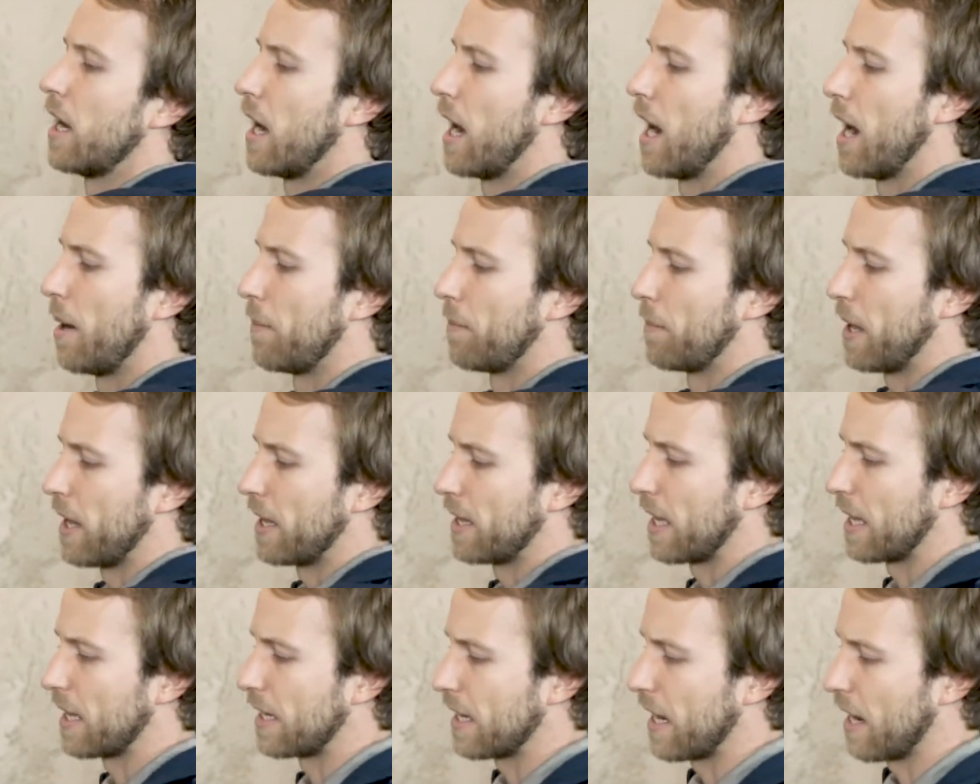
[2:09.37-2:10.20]

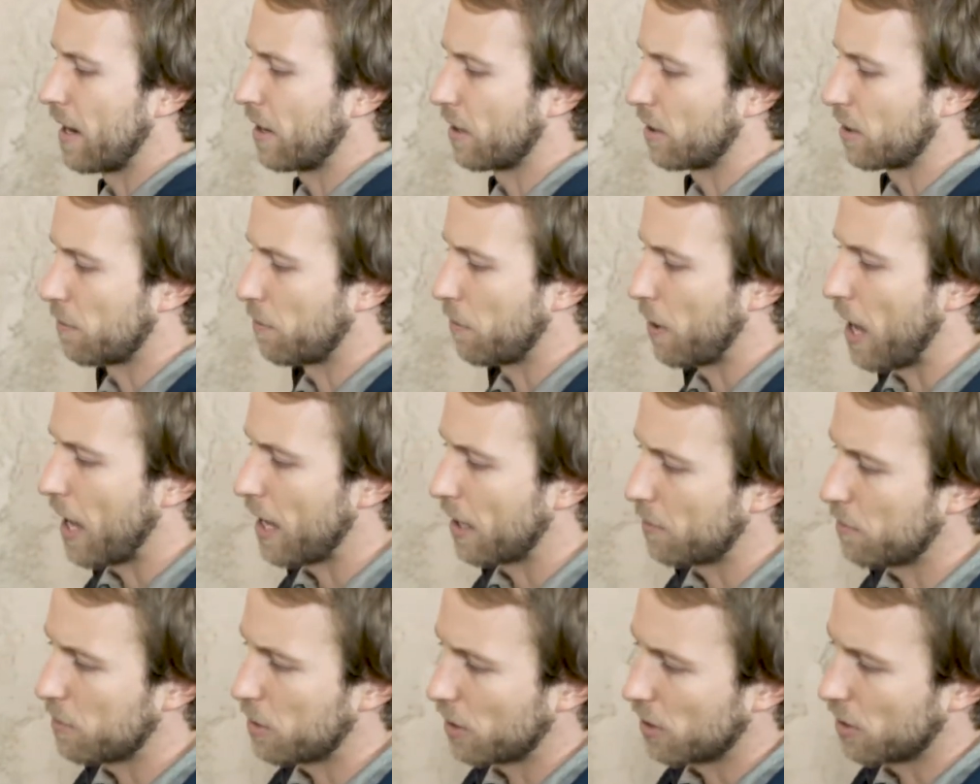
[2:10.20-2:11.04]
And then down at the
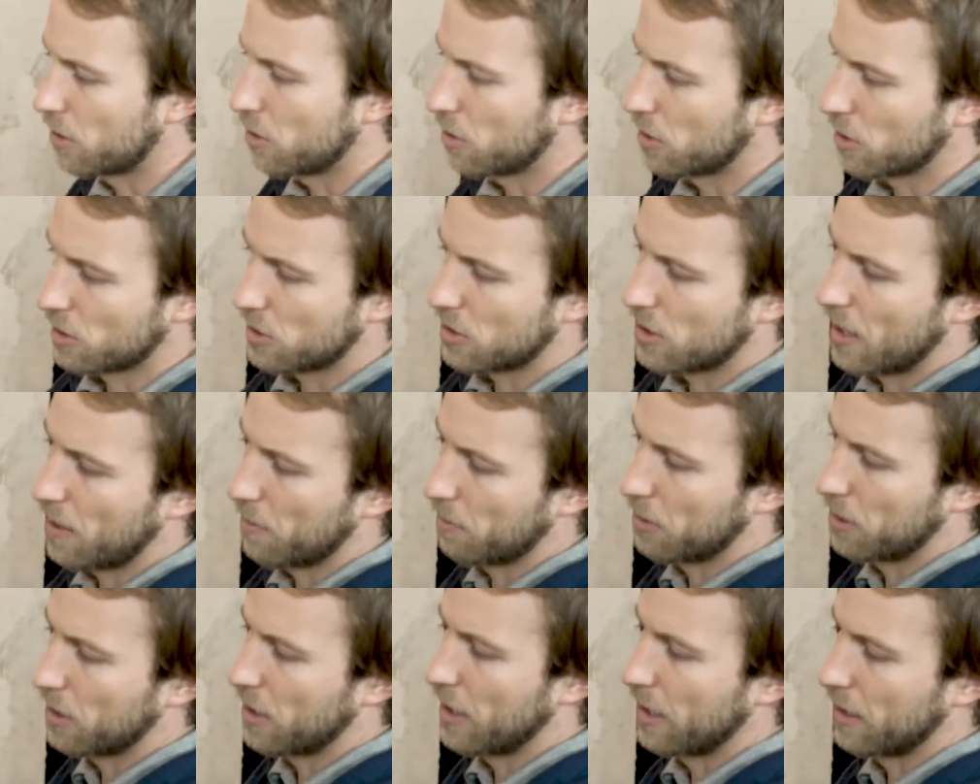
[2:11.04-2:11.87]
bottom you can do the
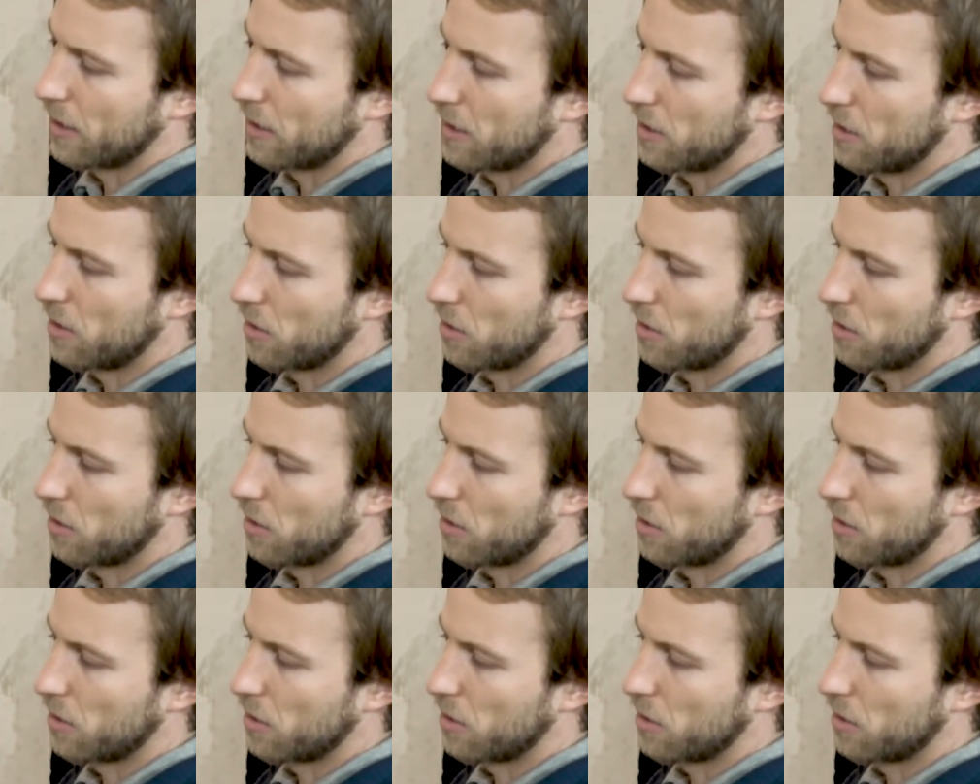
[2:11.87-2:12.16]
same thing.